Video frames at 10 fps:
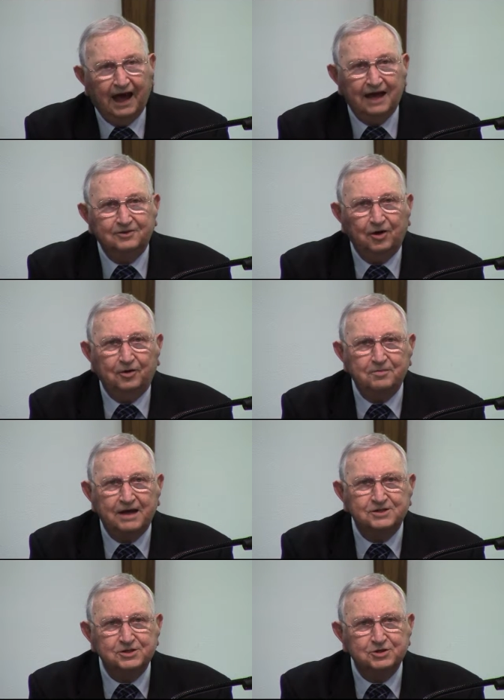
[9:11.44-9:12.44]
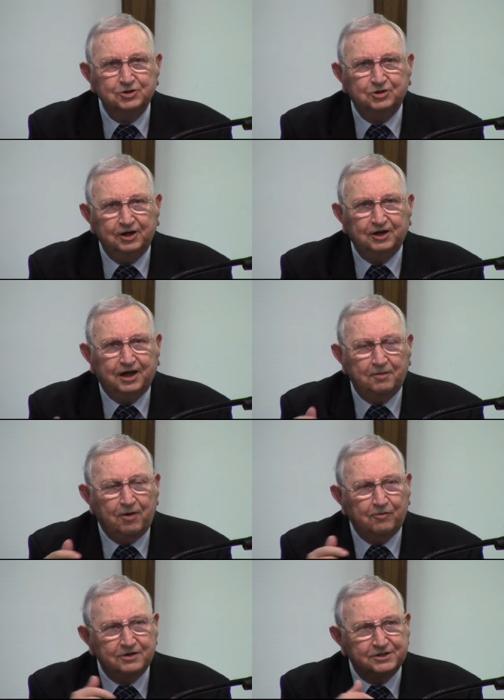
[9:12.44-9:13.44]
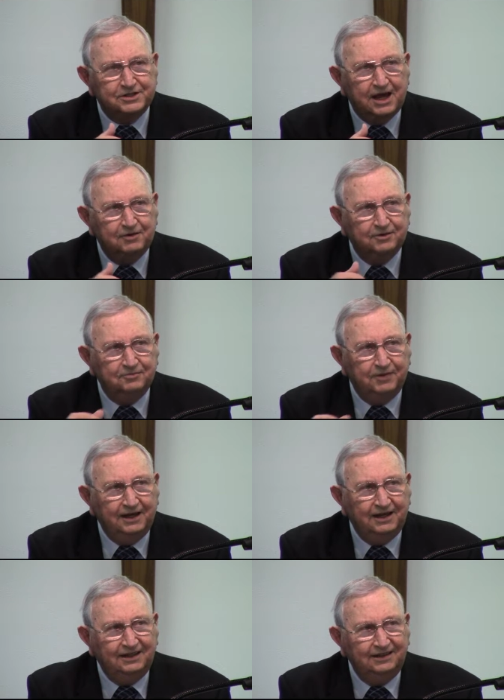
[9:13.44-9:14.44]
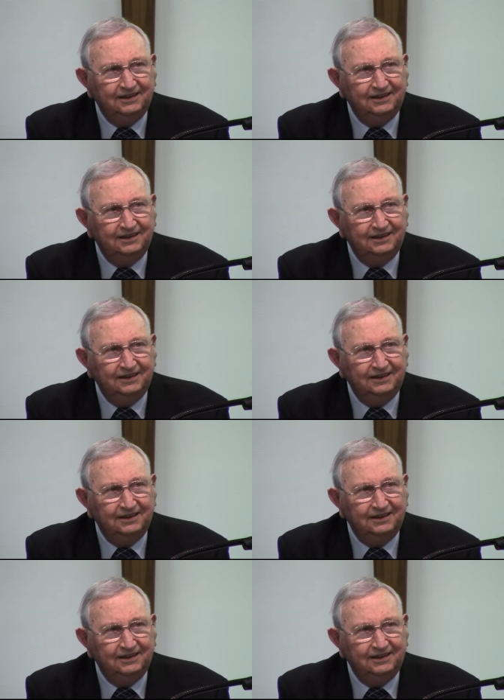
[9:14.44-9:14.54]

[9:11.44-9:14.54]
I told him, I said, you could have come over and stayed with me.